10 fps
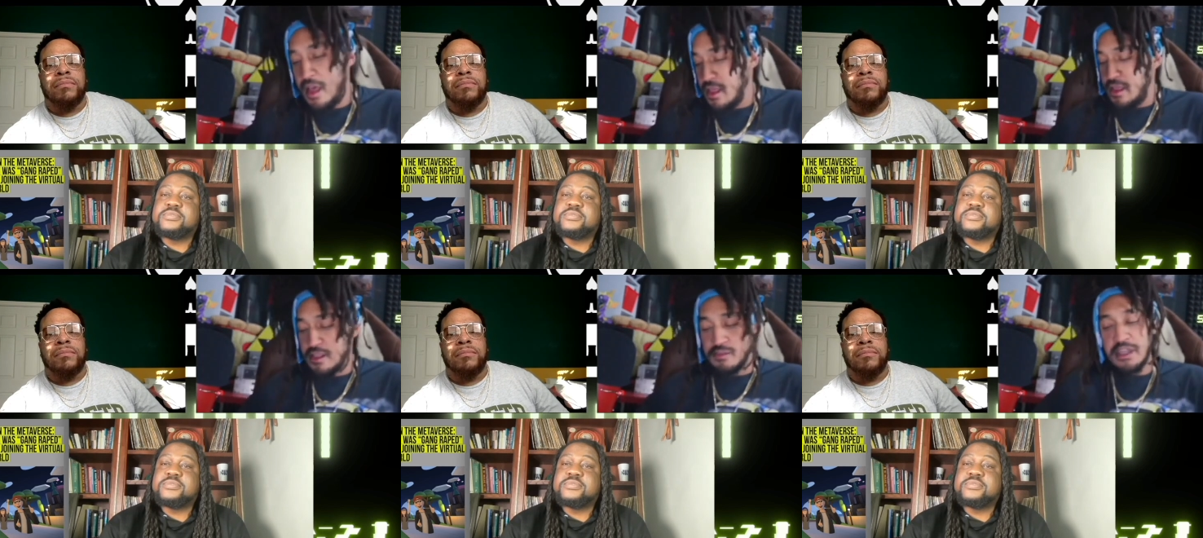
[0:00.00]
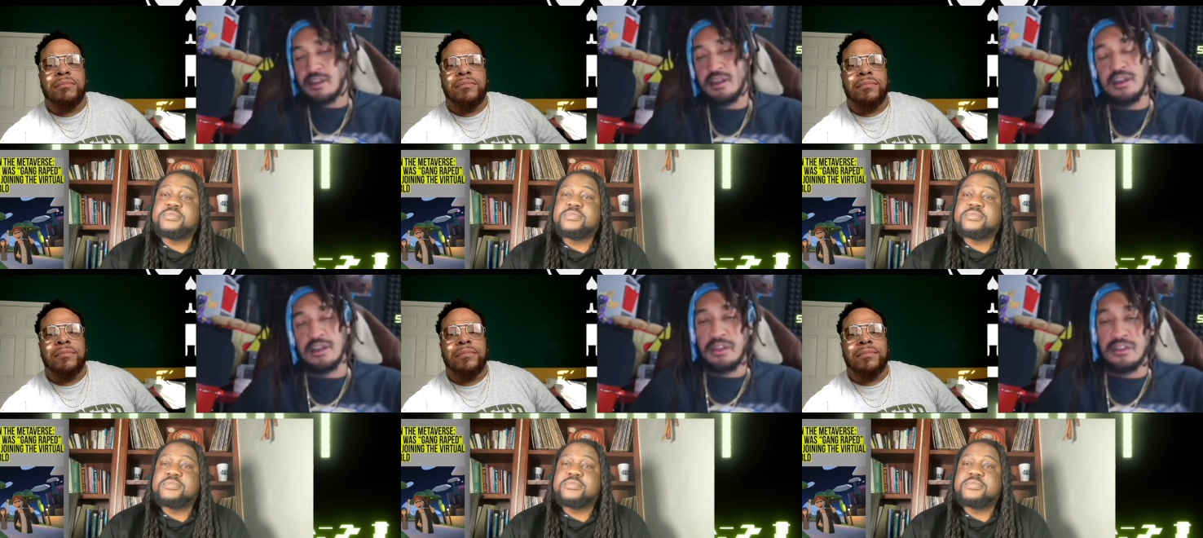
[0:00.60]
Speaker 1: It's basically going
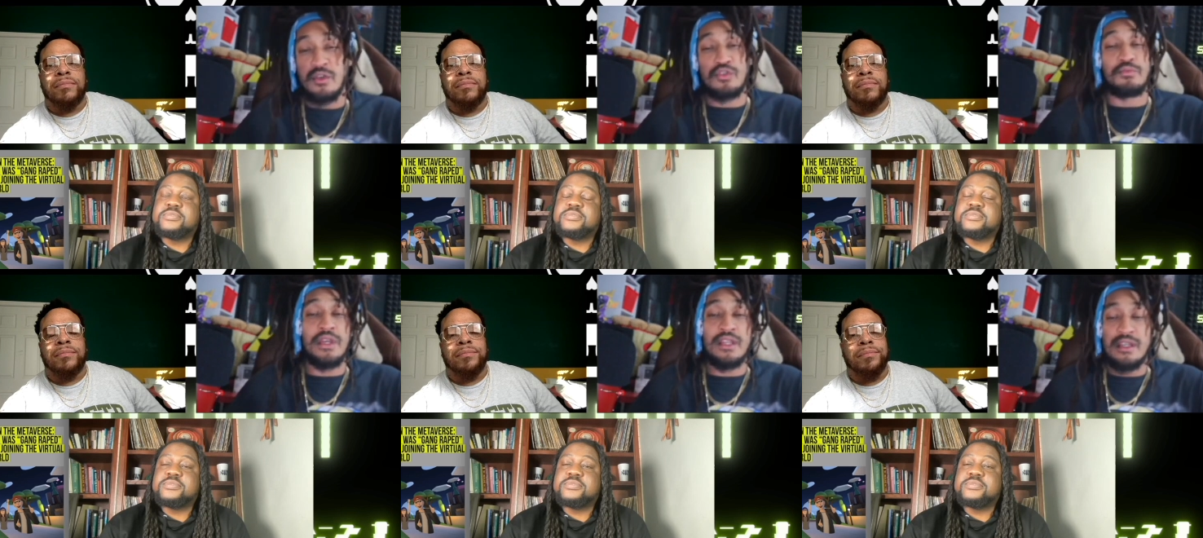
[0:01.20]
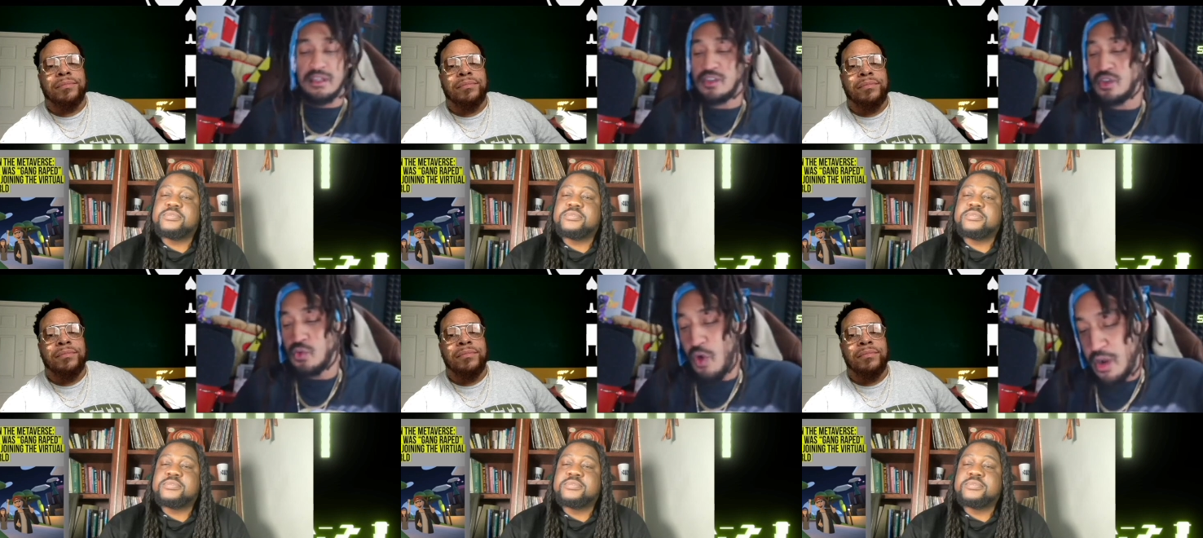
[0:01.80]
to be social media that you
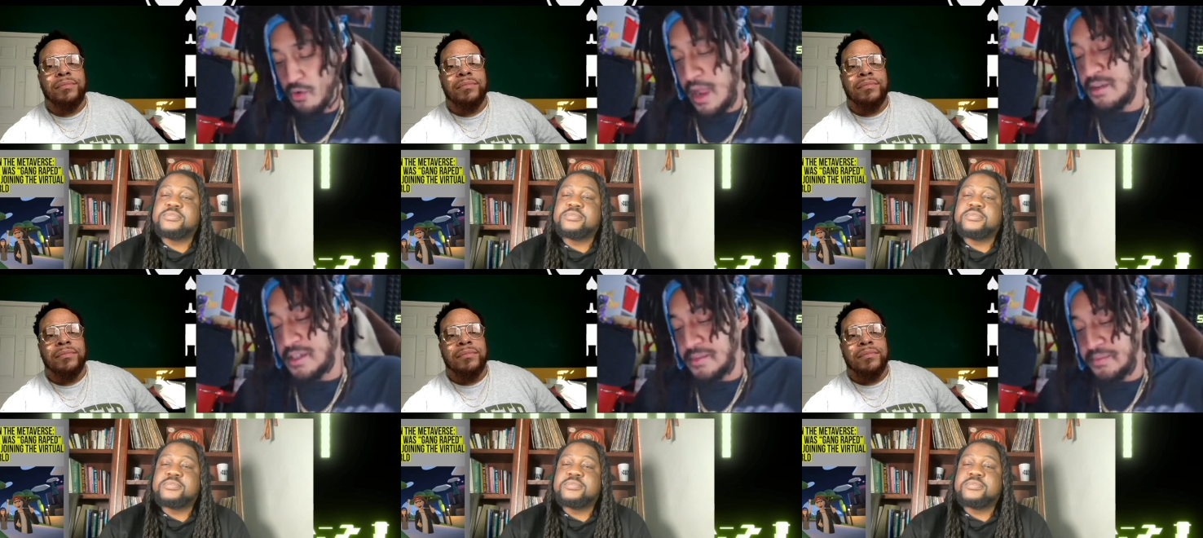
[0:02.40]
can walk around in.